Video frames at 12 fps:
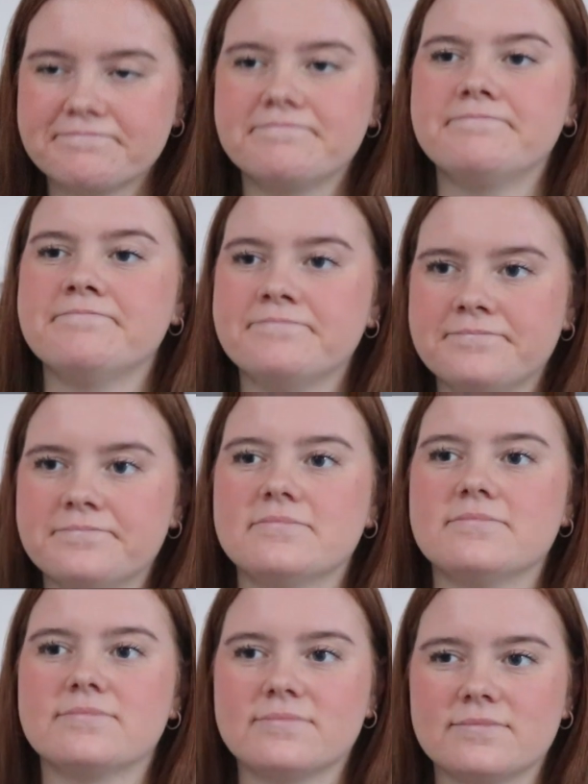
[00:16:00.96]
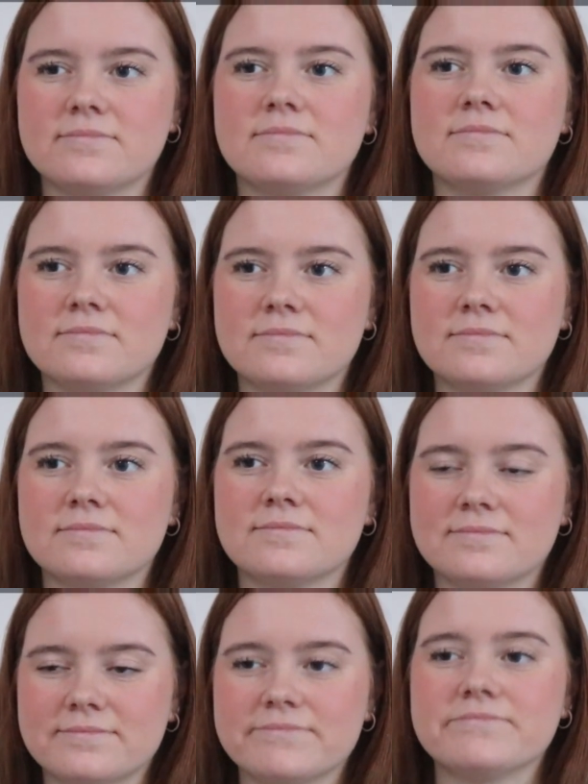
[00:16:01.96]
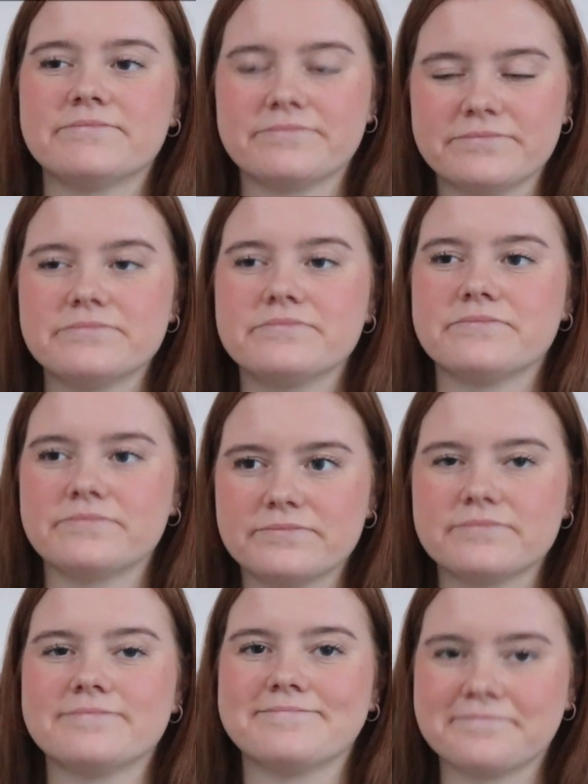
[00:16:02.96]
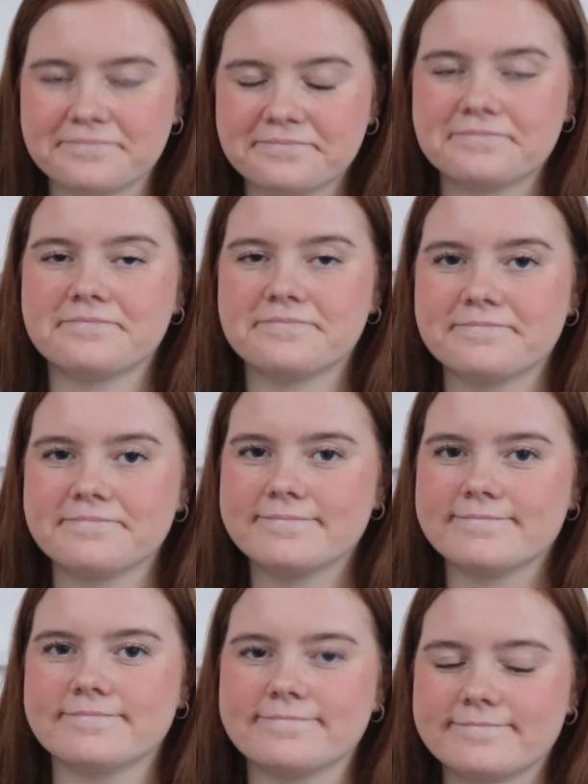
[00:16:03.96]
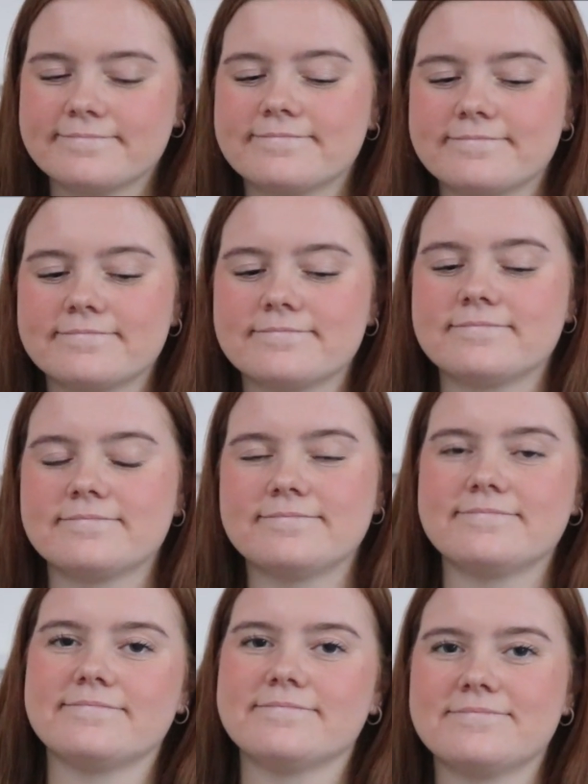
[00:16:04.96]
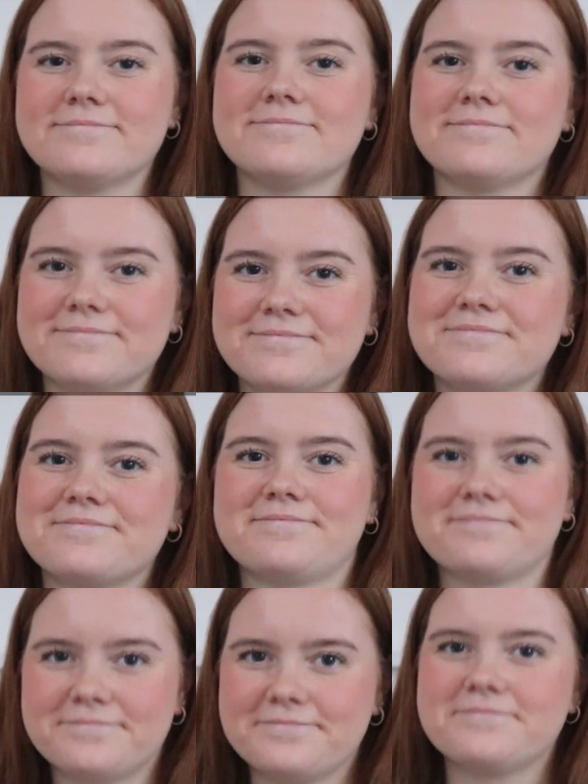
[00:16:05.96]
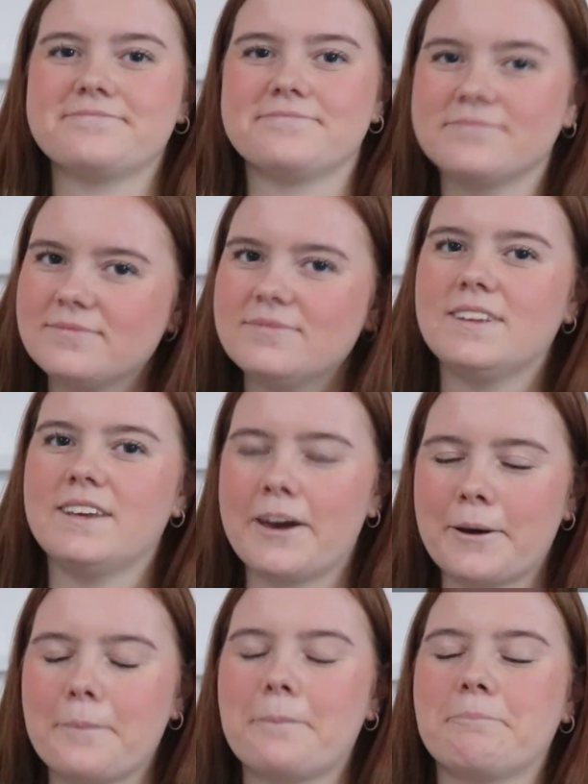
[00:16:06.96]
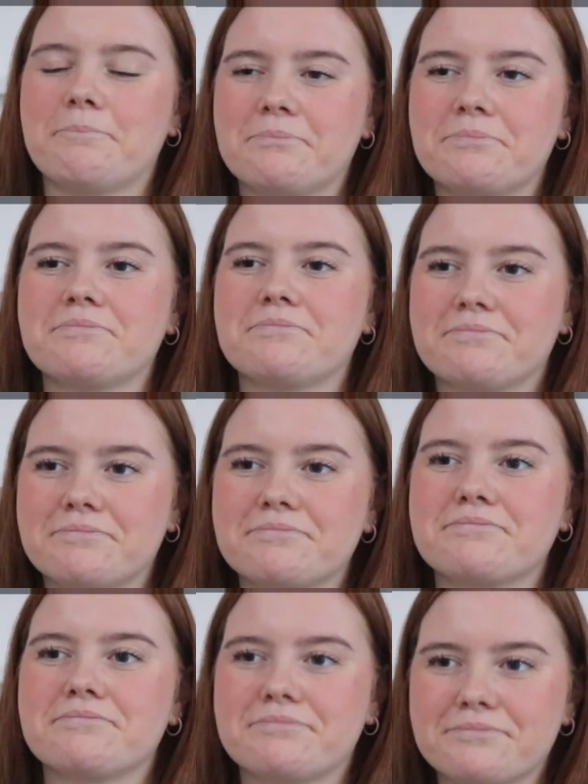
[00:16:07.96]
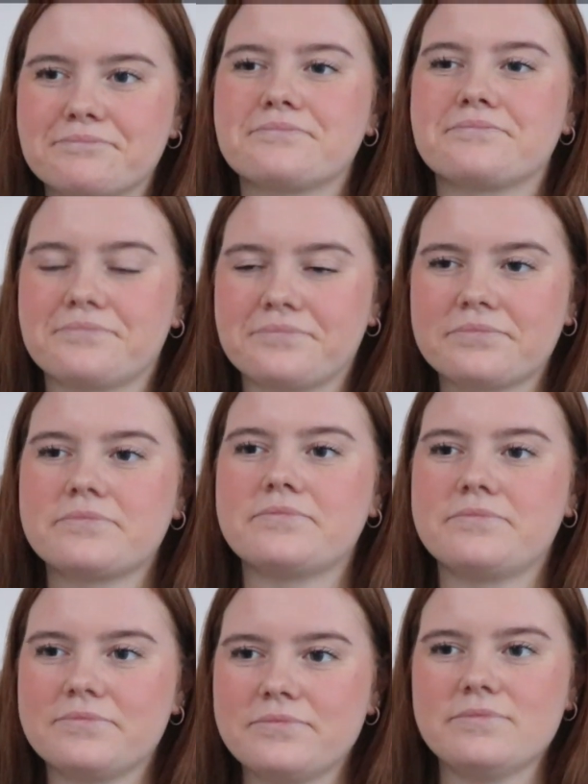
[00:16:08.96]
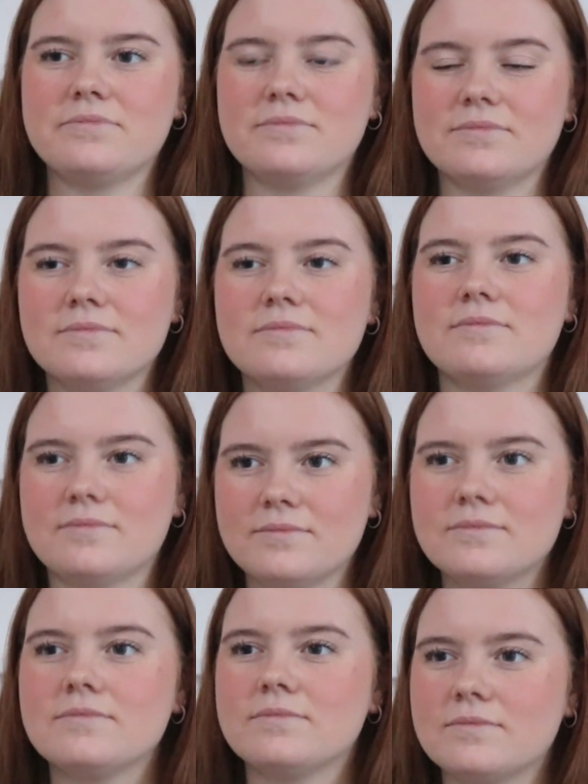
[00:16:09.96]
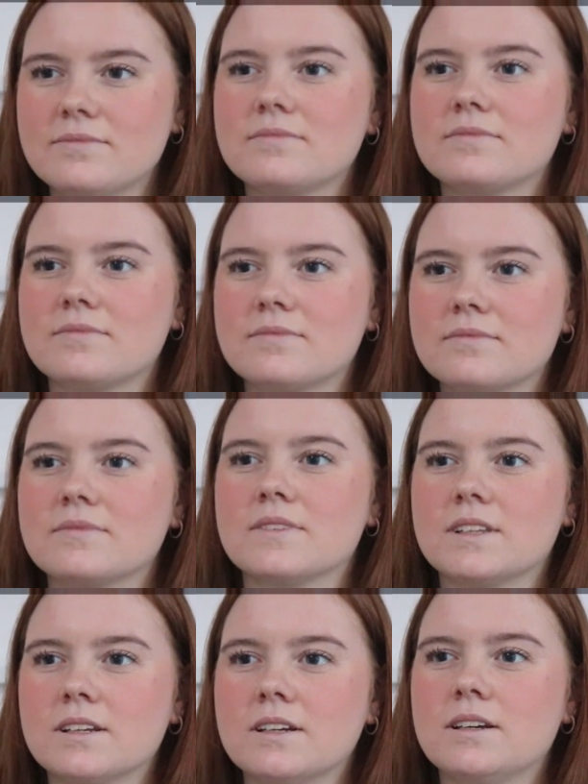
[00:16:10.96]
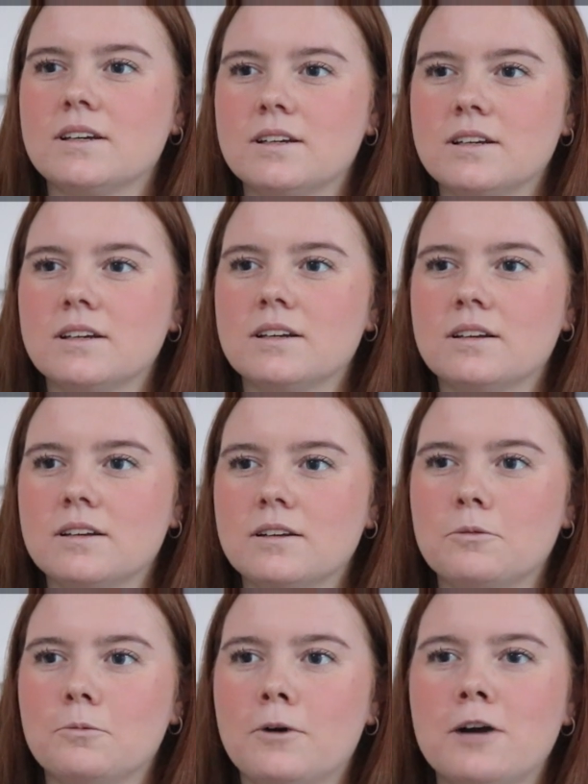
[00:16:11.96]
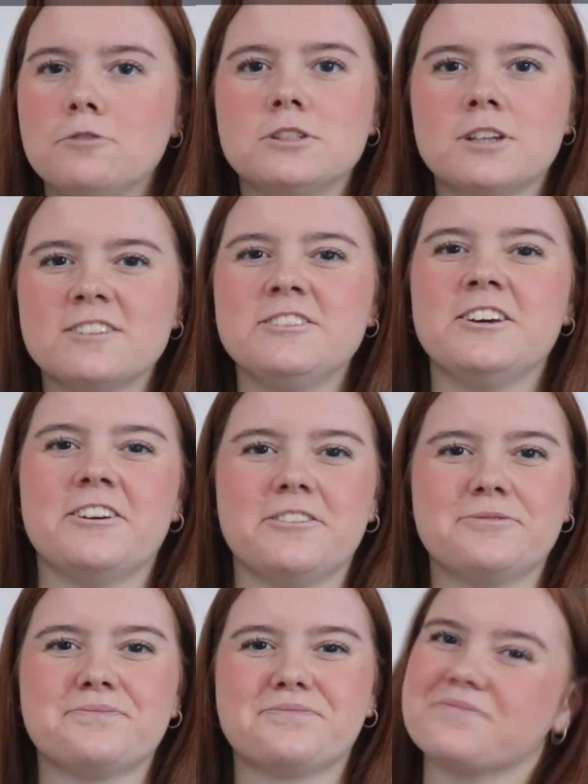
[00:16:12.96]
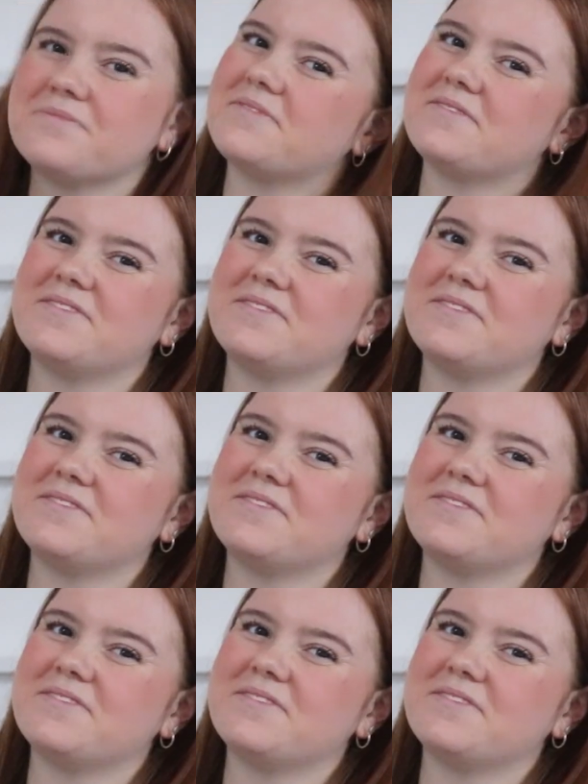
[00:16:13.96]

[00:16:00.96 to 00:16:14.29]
your habit from doing that to this. So that is massive, and that is a big well done, and you've got to be proud of yourself. And anyone out here watching now thinking, oh gosh, I don't do anything, all I've done is get up today. Well done for even getting up.